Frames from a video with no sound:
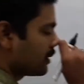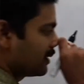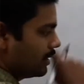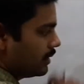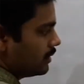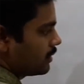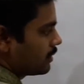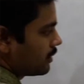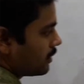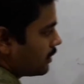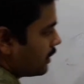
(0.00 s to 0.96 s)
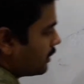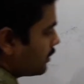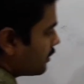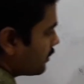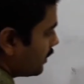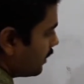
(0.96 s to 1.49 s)
Then let
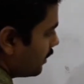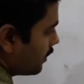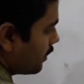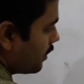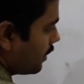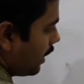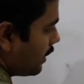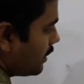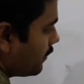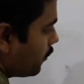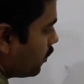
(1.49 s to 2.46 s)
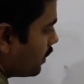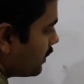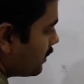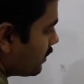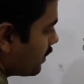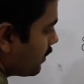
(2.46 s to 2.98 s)
us check. 94
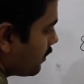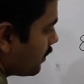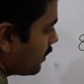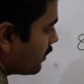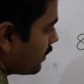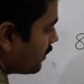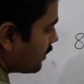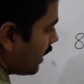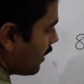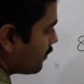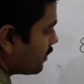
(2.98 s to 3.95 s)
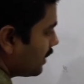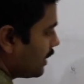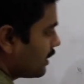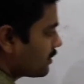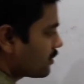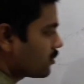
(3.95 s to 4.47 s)
is 6 times
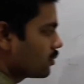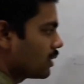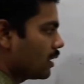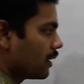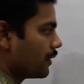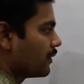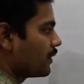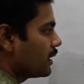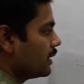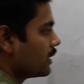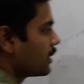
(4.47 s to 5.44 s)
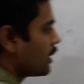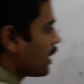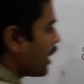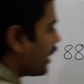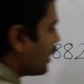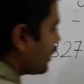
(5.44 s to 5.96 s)
less to the 100,
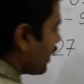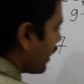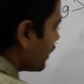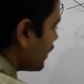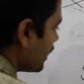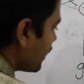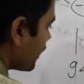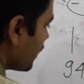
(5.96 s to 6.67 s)
and 98